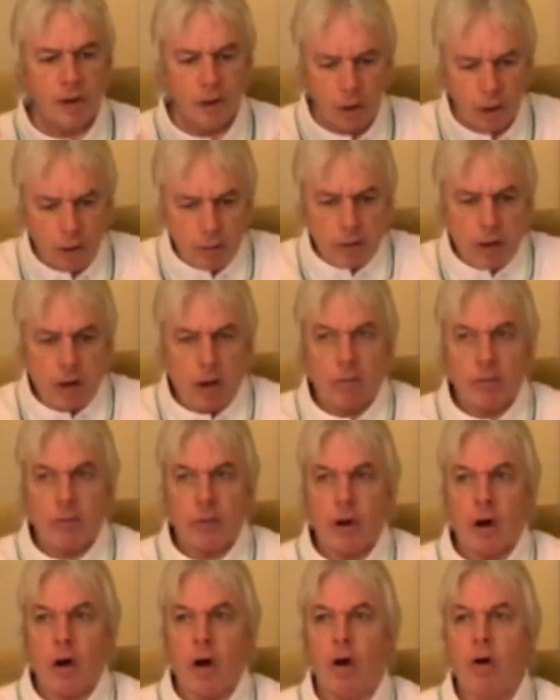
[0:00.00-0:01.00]
not
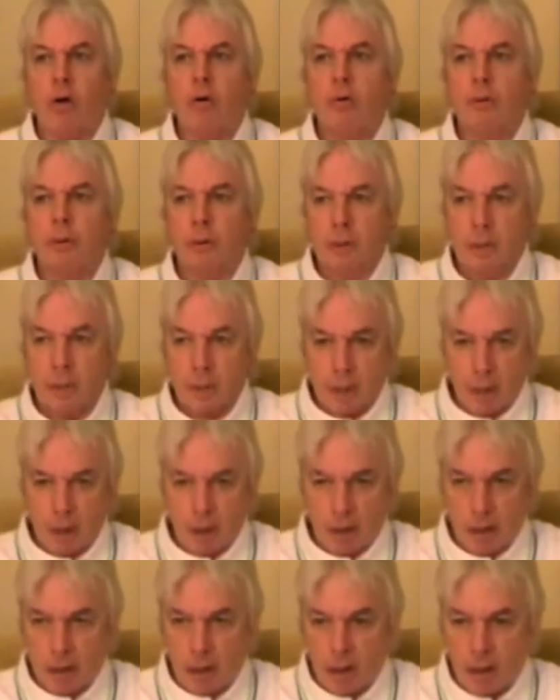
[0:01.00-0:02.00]
the whole
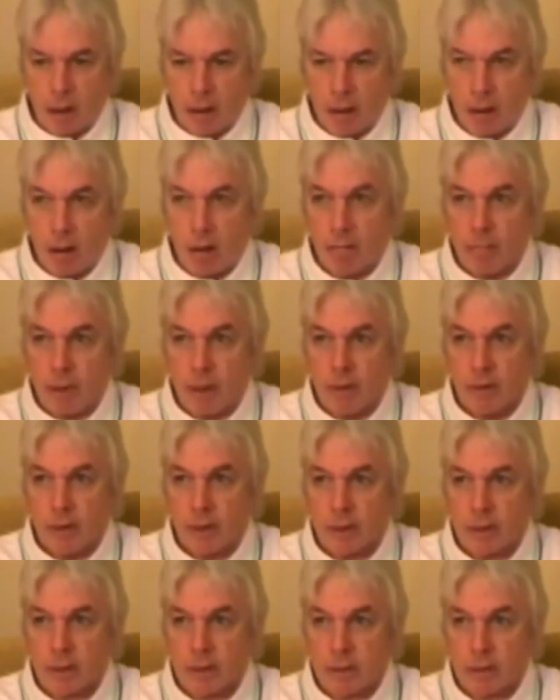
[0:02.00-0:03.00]

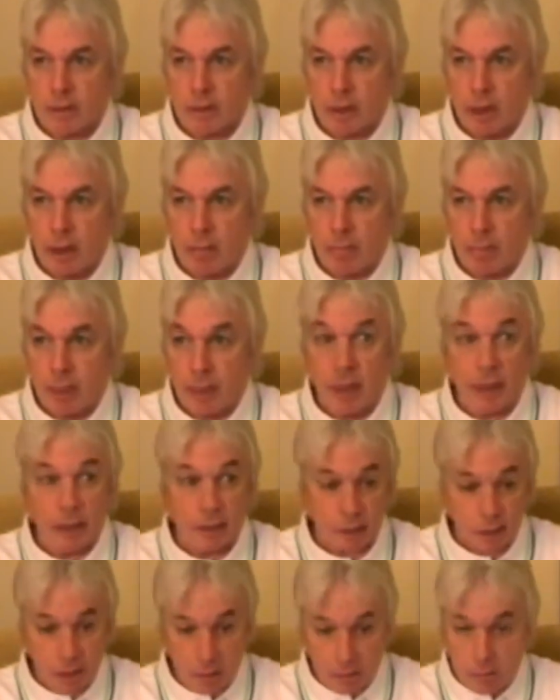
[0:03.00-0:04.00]
harmonious
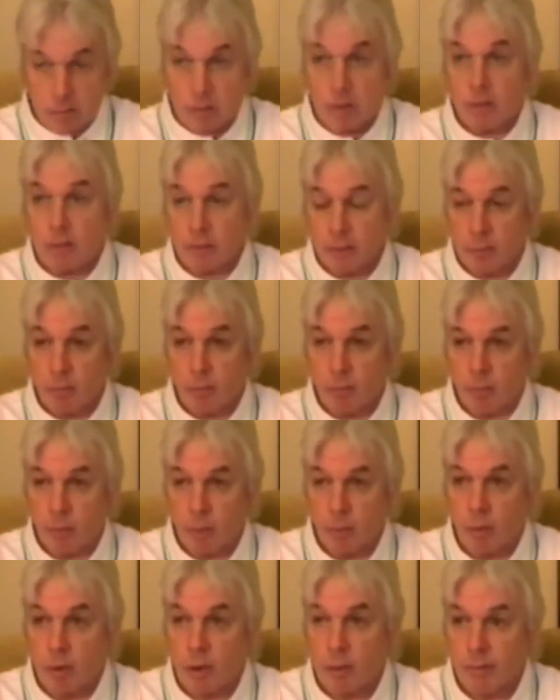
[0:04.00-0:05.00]
beings that
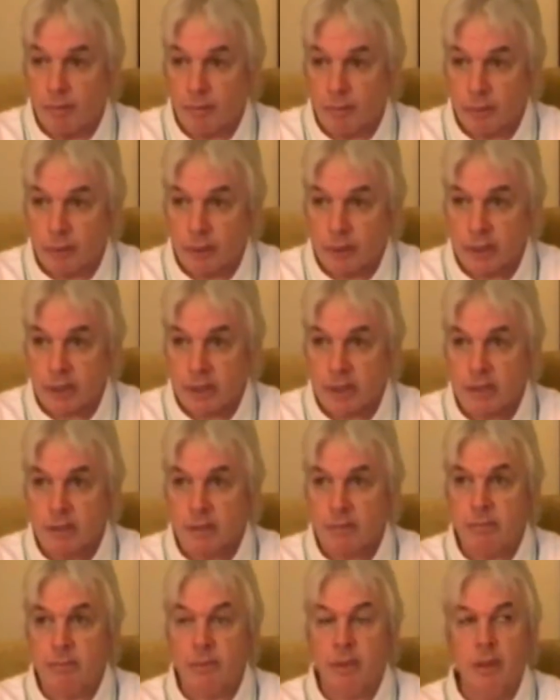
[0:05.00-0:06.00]
we were before the
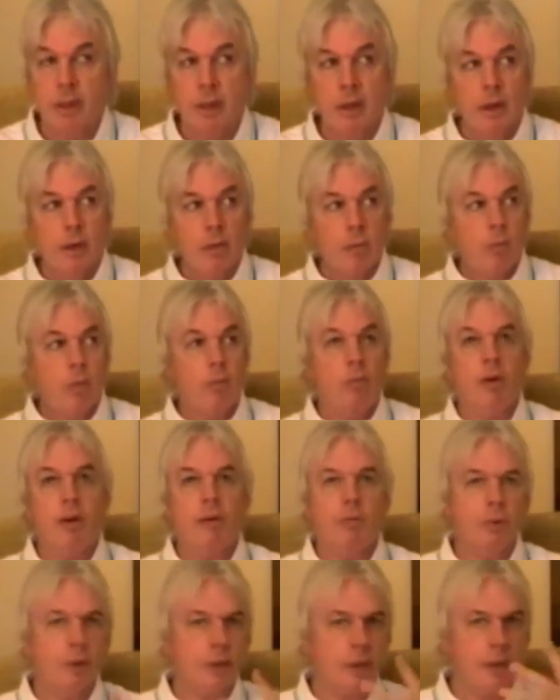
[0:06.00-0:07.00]
schism.
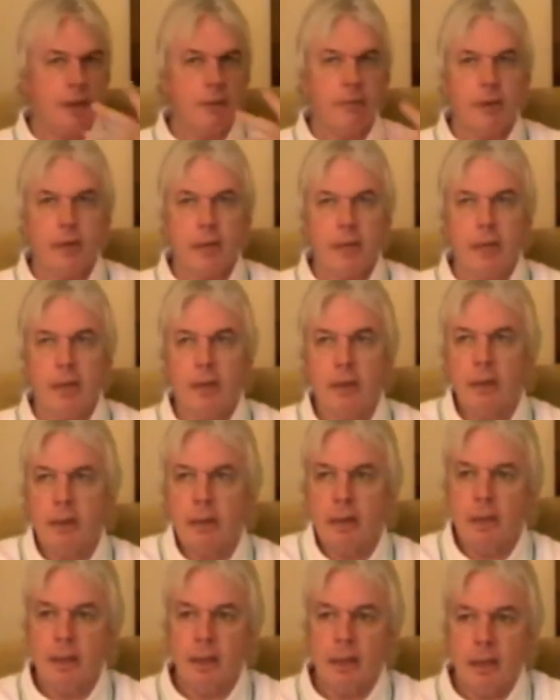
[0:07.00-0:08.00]
We're living in
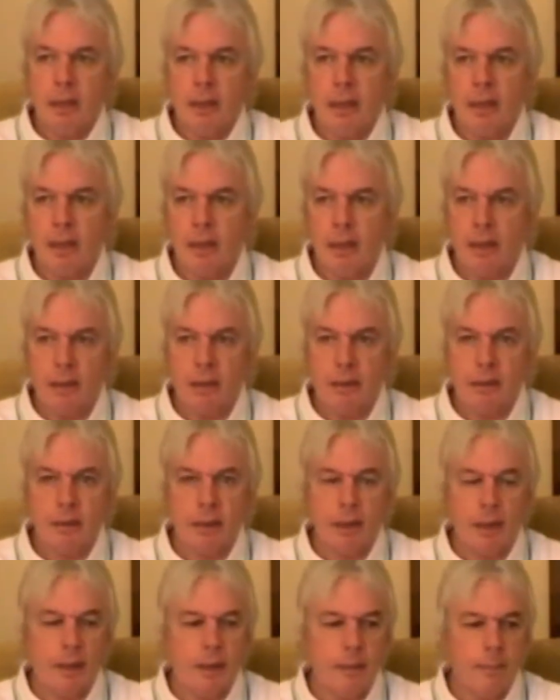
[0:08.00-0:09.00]

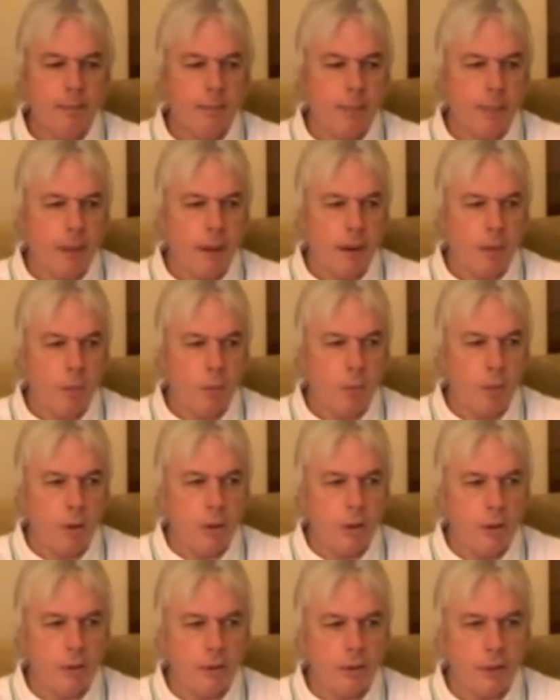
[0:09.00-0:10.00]
a
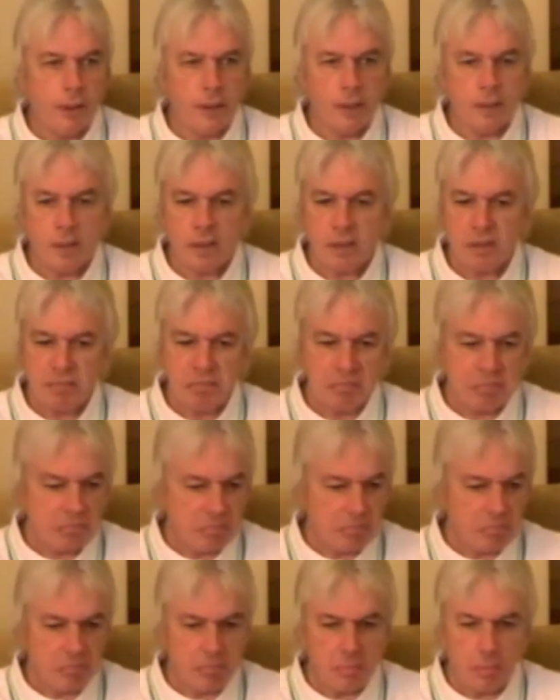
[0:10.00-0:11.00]
world that is
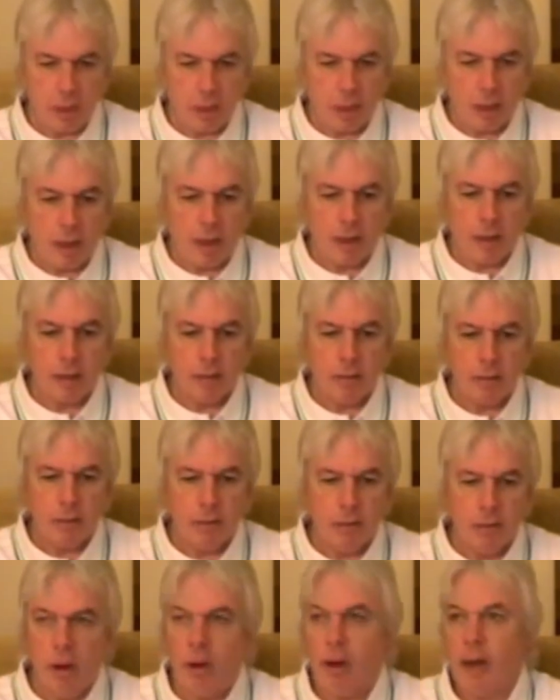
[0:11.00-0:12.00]

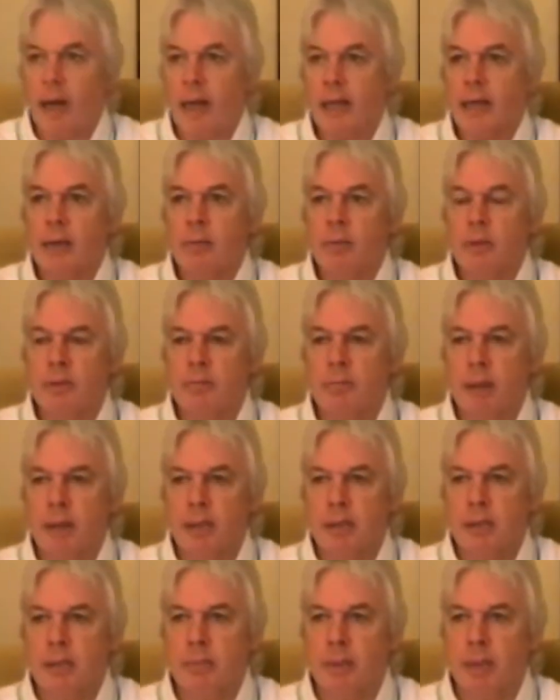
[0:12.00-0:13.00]
not like it was
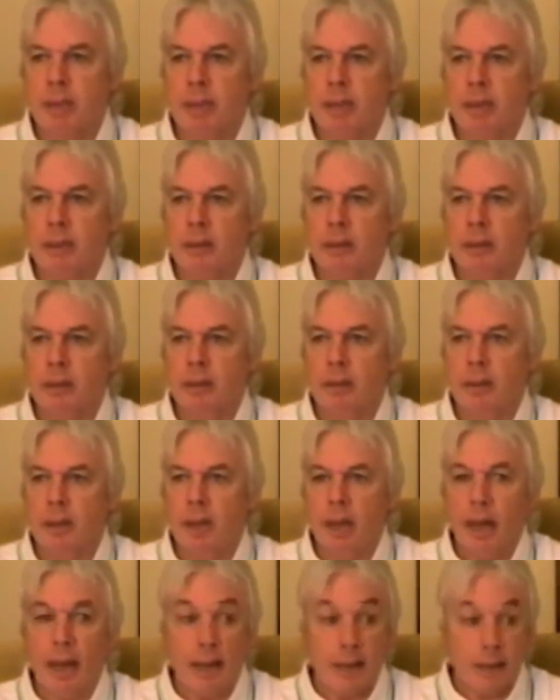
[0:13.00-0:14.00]
meant to be,
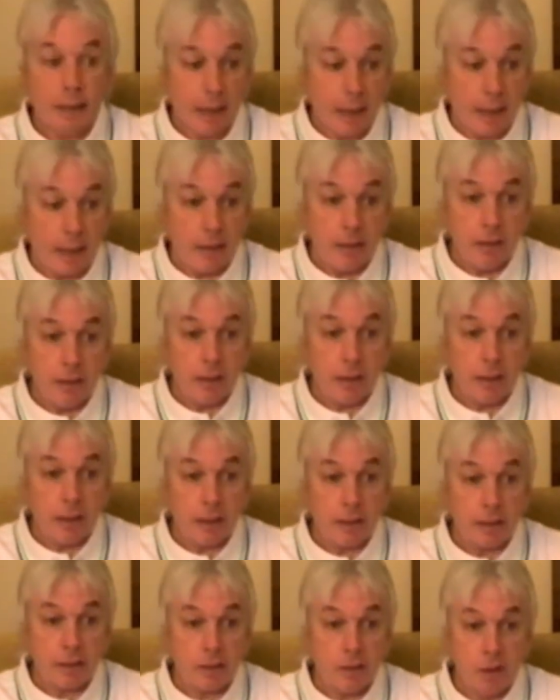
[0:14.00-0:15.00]
and
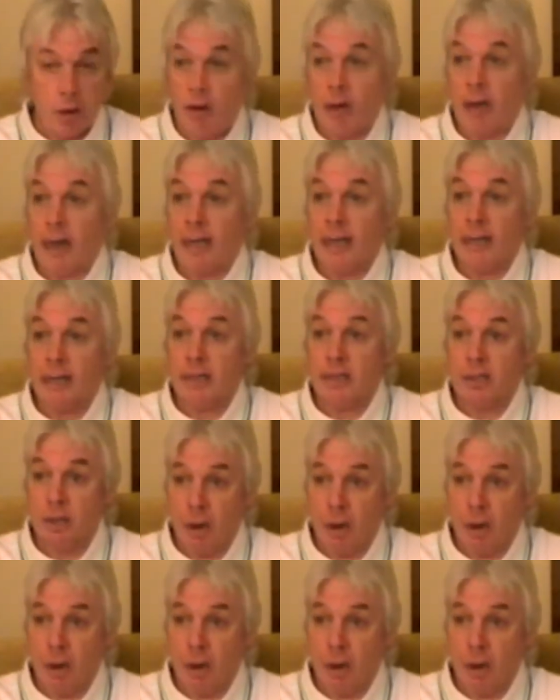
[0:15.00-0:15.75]
it's not like it's